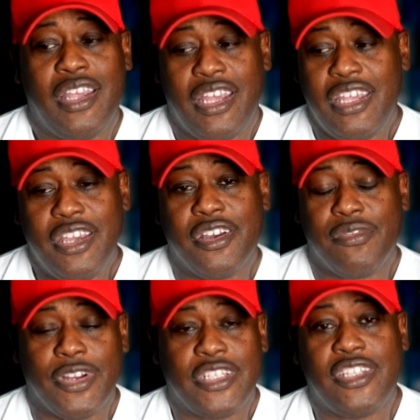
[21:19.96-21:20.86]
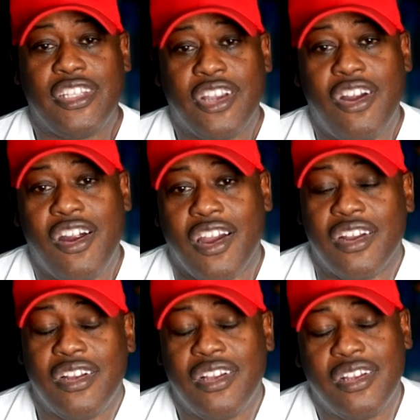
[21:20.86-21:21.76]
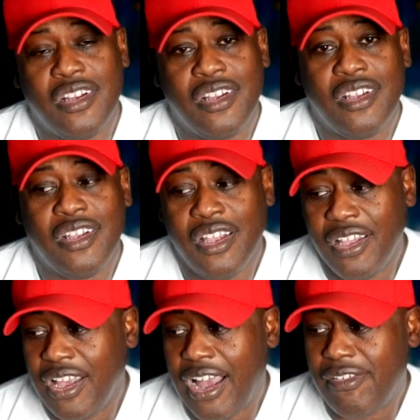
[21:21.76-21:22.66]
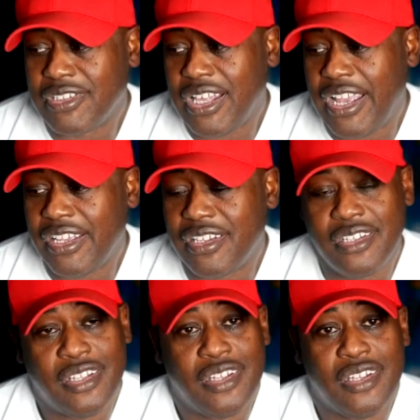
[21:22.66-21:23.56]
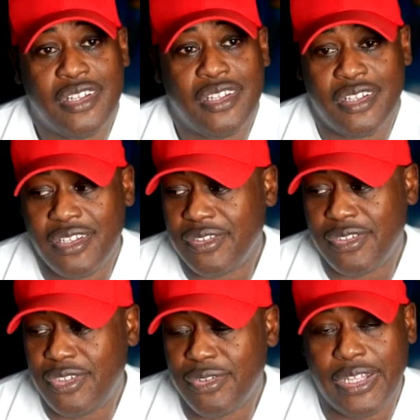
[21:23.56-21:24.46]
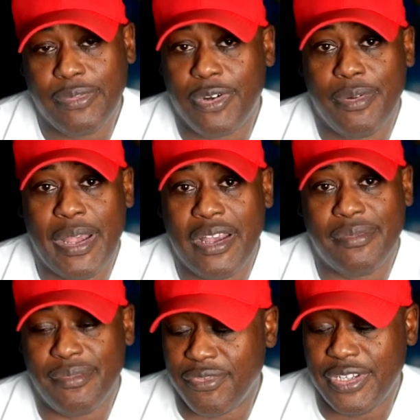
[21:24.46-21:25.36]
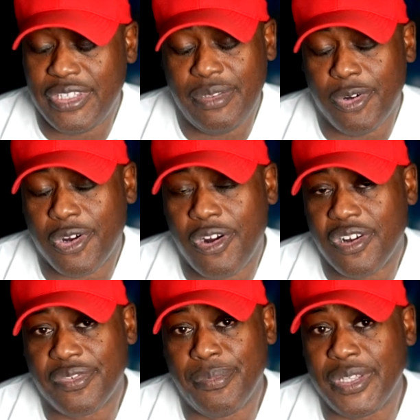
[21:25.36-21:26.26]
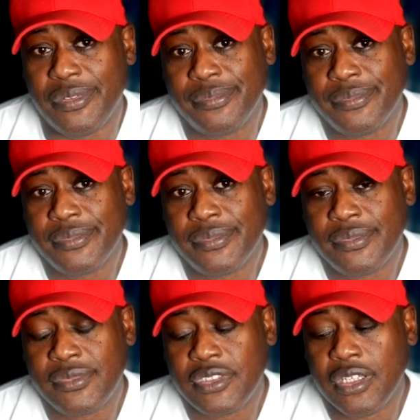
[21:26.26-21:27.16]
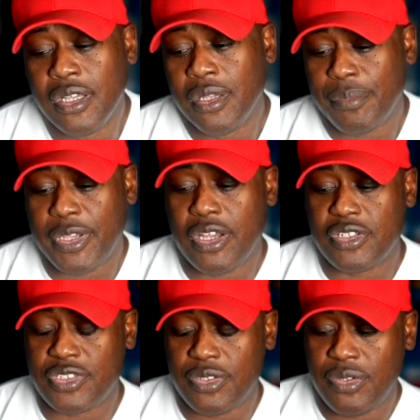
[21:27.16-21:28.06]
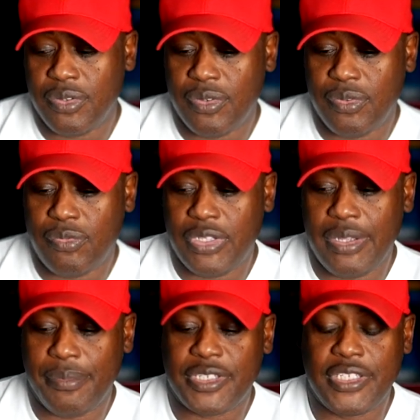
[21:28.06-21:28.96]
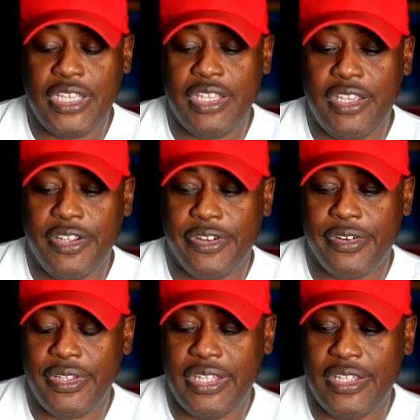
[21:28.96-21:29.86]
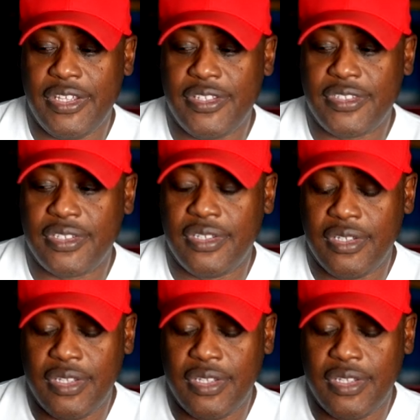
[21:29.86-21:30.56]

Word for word: and he couldn't rent another car. I was like, you don't have to worry about renting any more cars from me. Because what I'm seeing here is